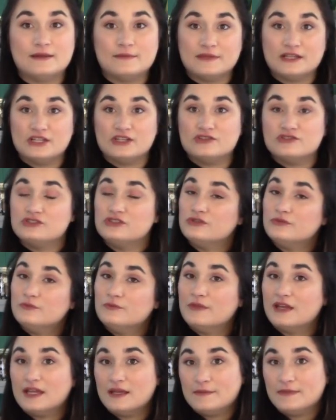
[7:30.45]
it means you
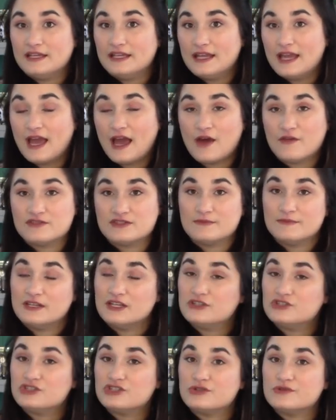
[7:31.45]
maybe have some
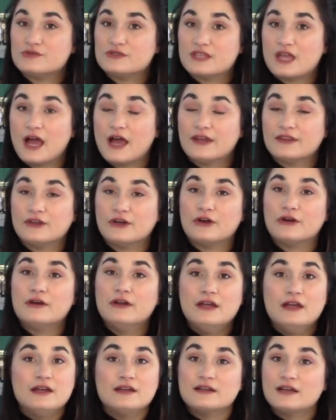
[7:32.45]
issues either
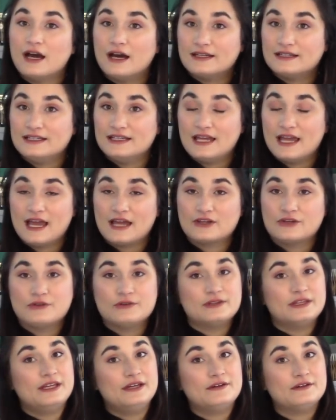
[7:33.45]
cutting
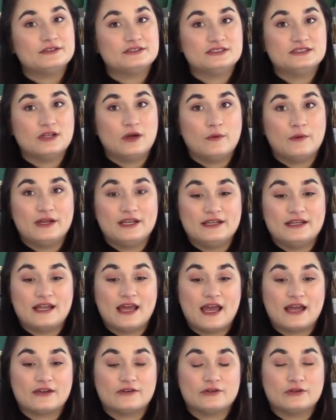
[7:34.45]
accurately or sewing an
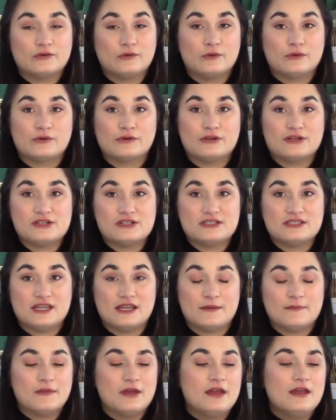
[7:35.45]
accurate quarter inch
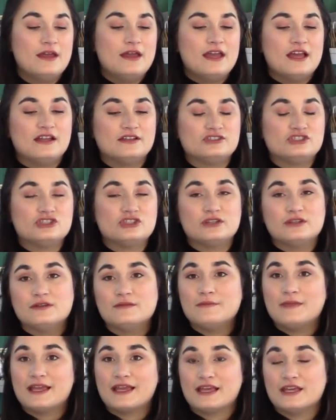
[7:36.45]
seam. It
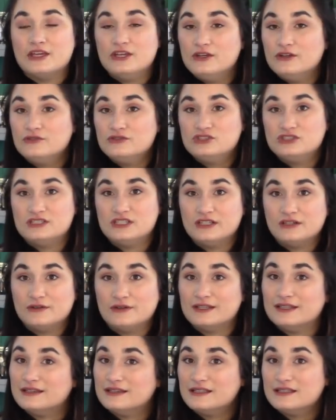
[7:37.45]
shouldn't make a huge
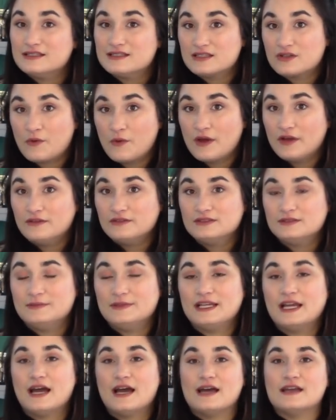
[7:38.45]
deal in this quilt
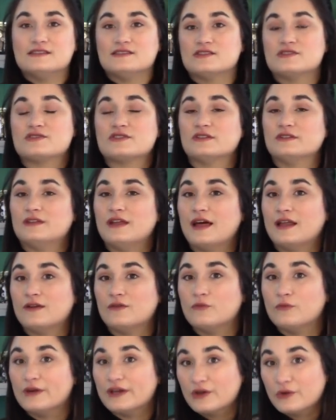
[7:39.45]
because there's a lot
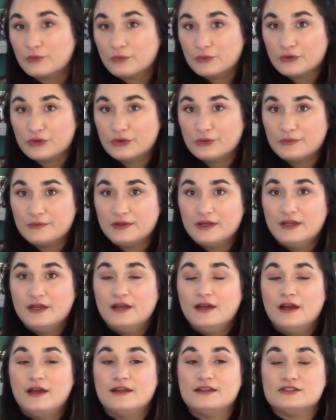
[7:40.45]
of wiggle room
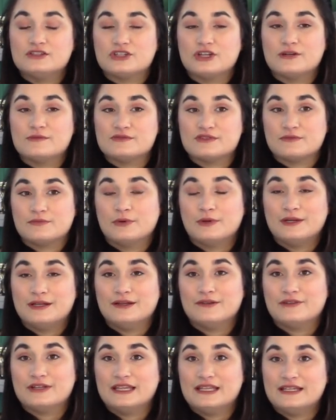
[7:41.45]
in terms of
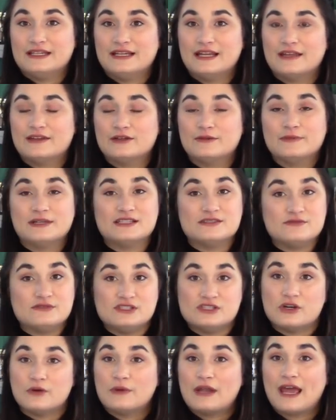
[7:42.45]
putting everything together because we
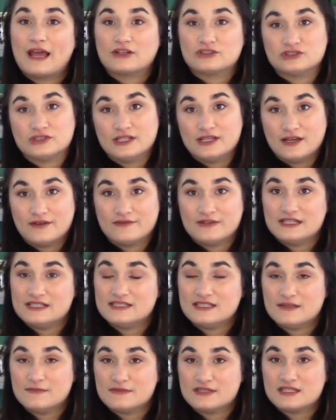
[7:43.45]
don't actually have any
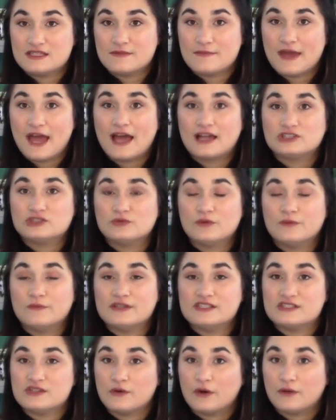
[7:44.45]
seams to match when
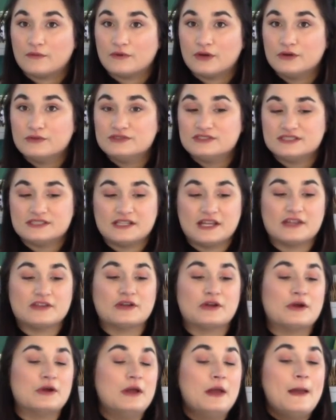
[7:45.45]
we sew our rows
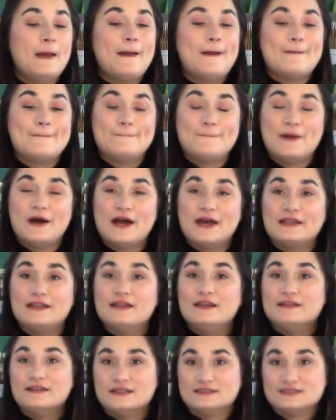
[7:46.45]
together.
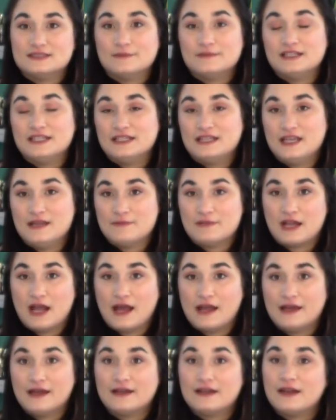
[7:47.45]
But that's something to keep an
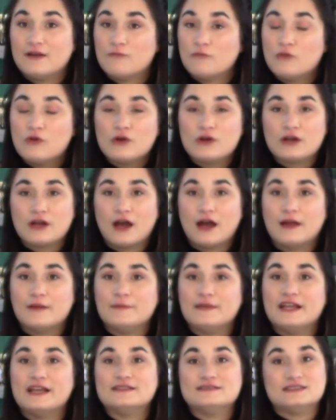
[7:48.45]
eye on and work on
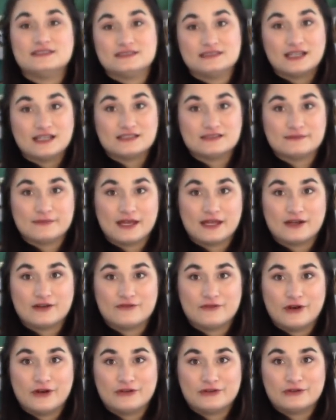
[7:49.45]
because it does matter
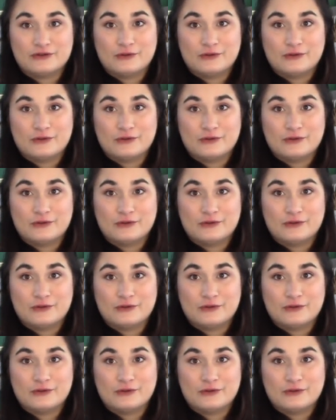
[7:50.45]
for other